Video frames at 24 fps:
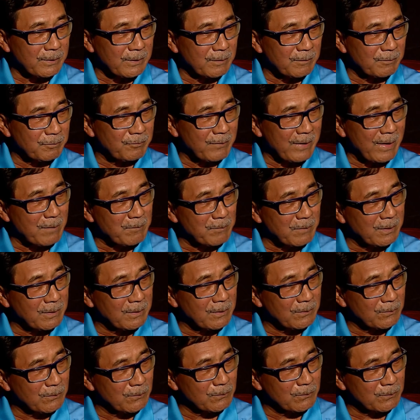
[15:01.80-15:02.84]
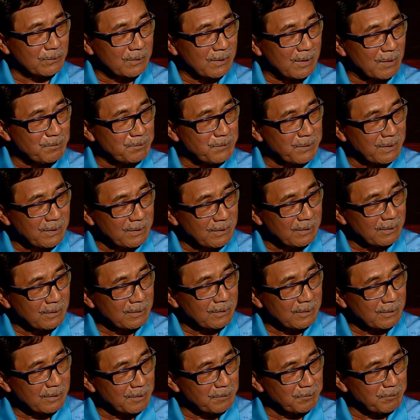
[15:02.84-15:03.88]
in a family-owned company
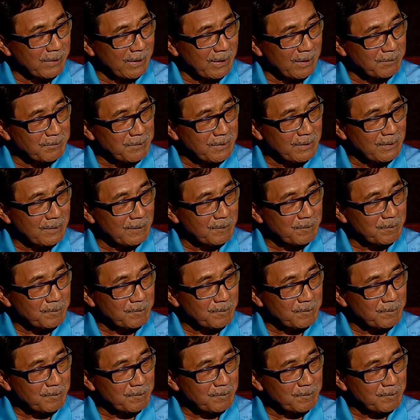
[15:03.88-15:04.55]
in Miami.